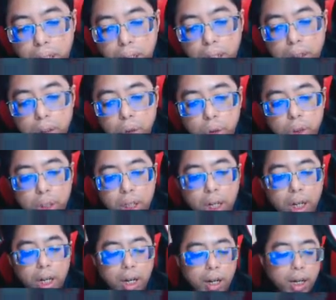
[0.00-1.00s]
So
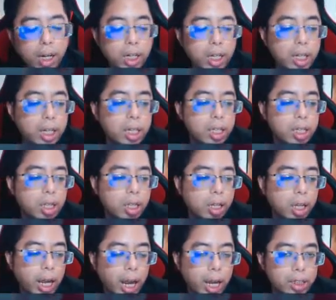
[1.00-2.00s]
yeah, early Earth
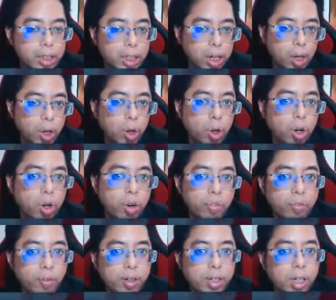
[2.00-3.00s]
has a lot
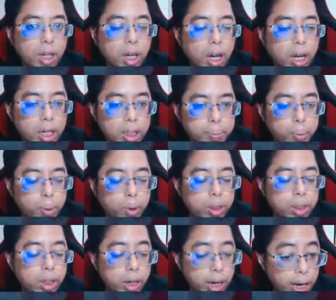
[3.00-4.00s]
of unexplored
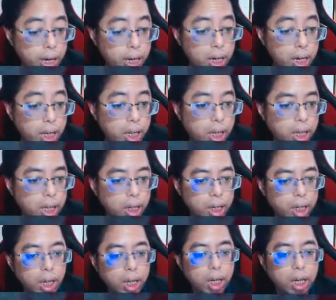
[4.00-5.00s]
terrain.
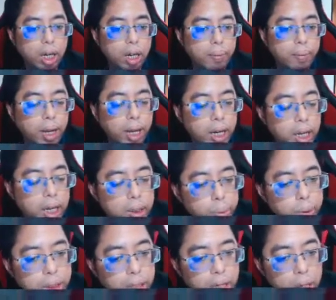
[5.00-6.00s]
Okay, areas
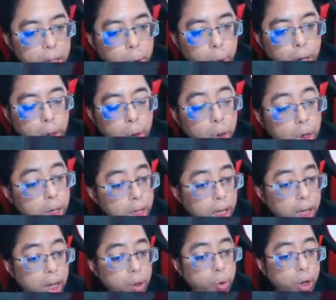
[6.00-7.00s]
which are quite
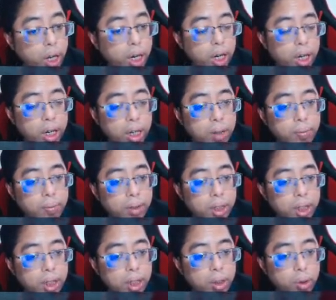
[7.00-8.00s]
rocky, quite
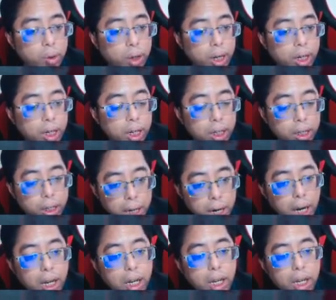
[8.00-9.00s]

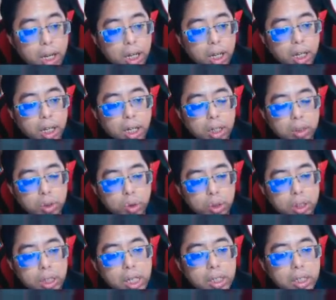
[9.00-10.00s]
dry. Okay, so
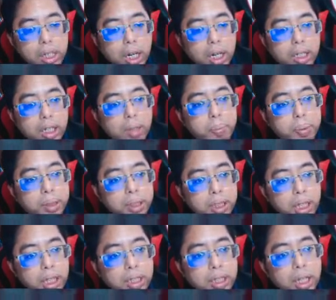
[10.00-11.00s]
seeds can actually
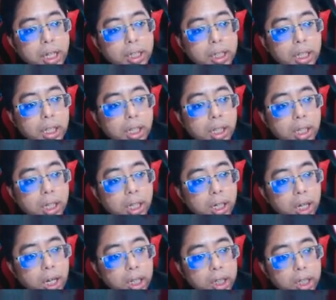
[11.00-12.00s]
persist until
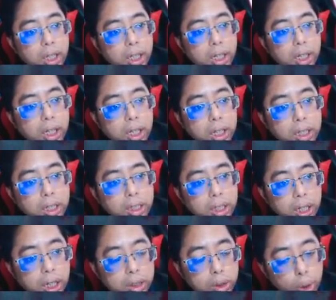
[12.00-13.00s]
it's
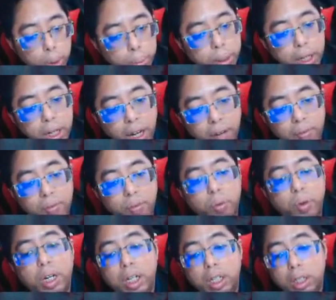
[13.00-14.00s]
suitable enough
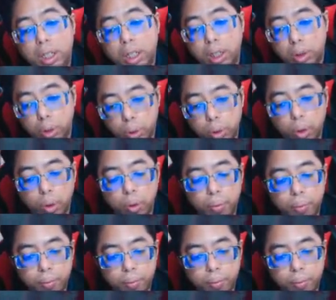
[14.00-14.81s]
for it to grow.